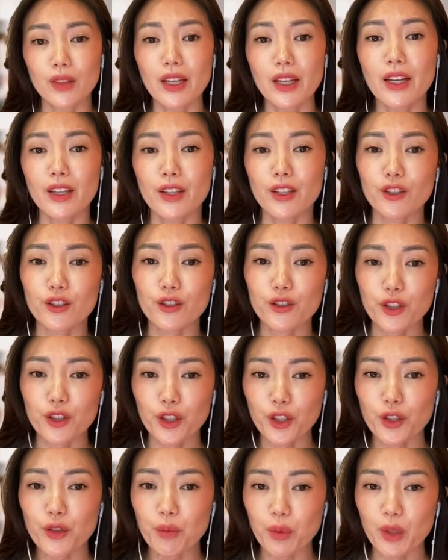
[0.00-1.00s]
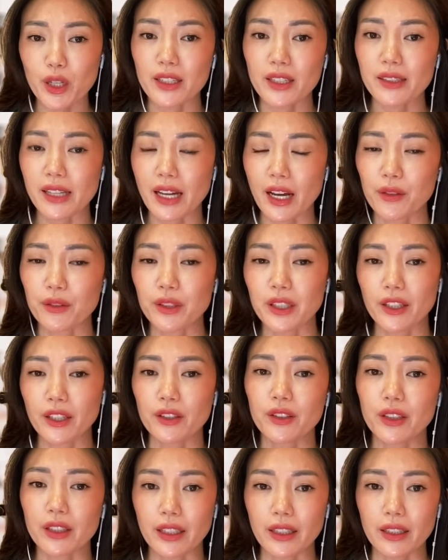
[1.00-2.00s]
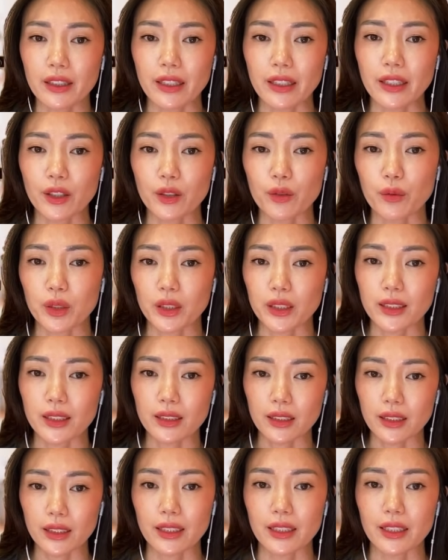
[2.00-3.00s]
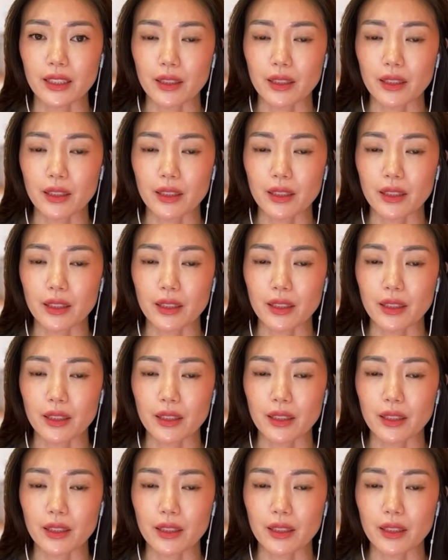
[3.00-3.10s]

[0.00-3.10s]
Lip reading: There are two brands out there that I think are really leading the